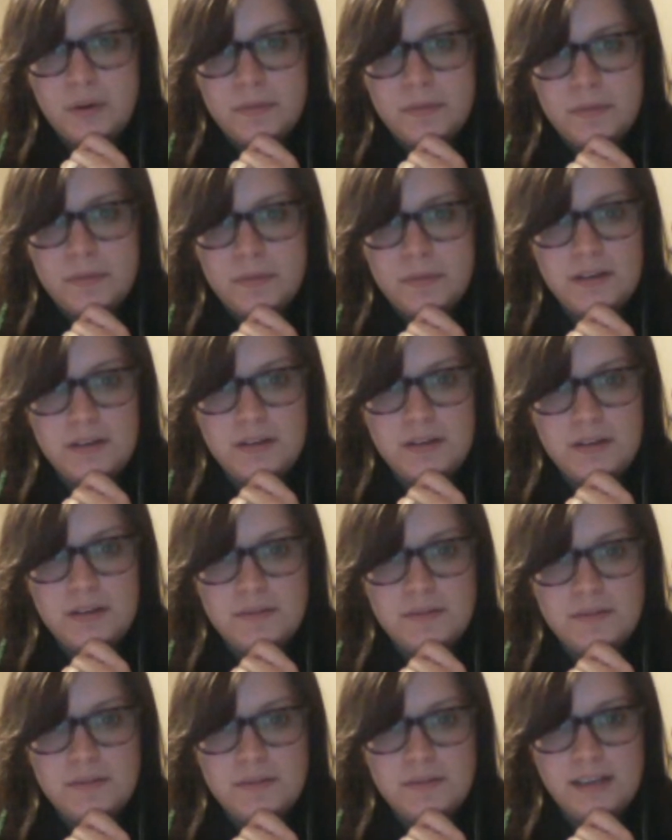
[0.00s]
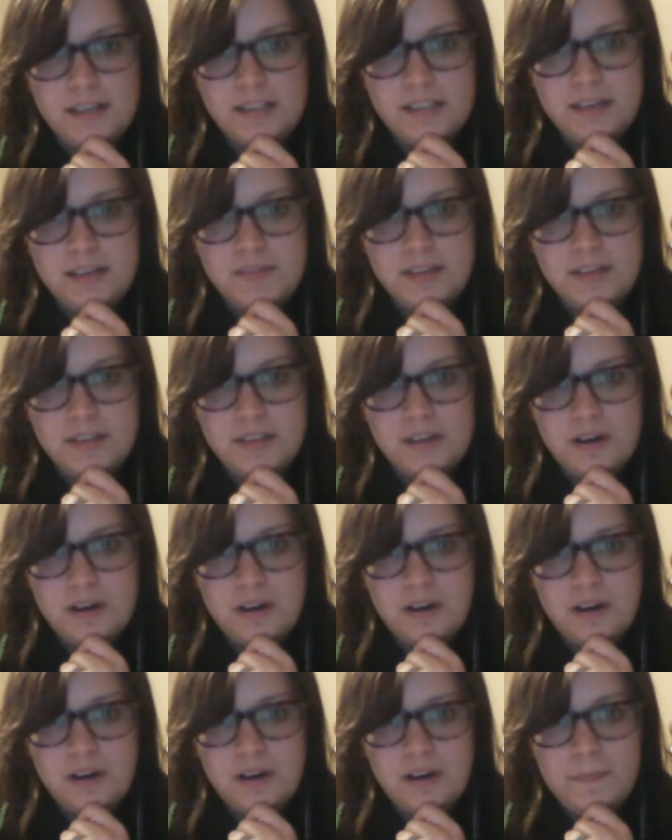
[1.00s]
so I just never saw
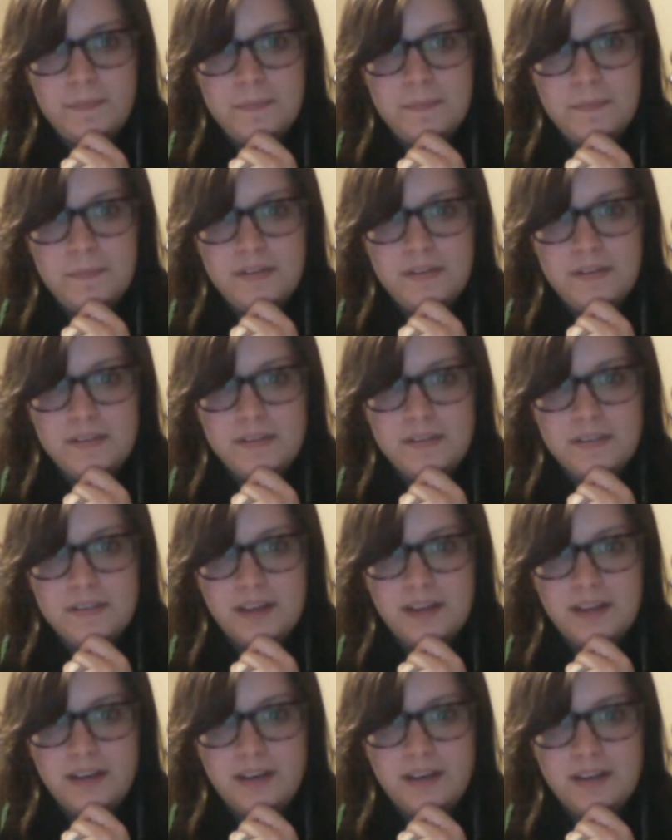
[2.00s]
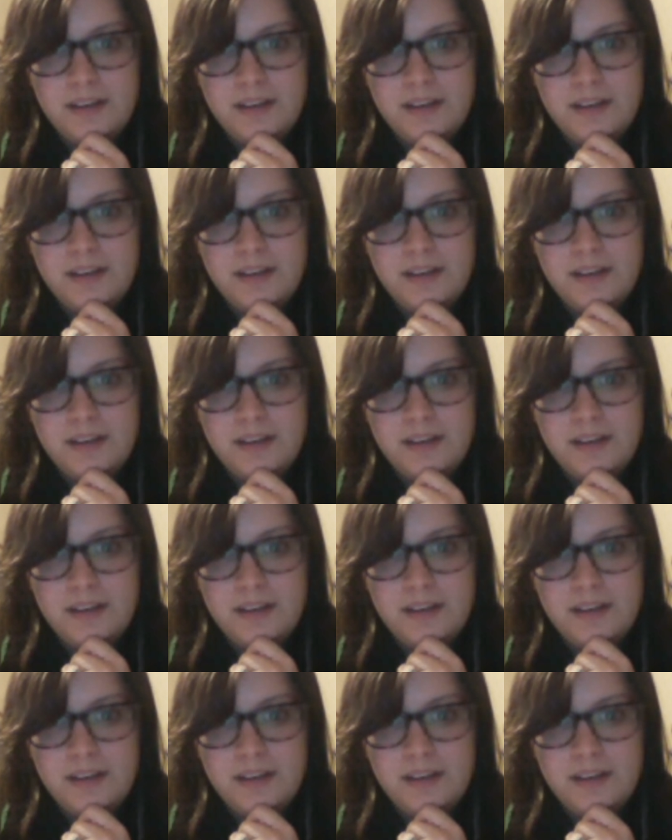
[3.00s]
them until then.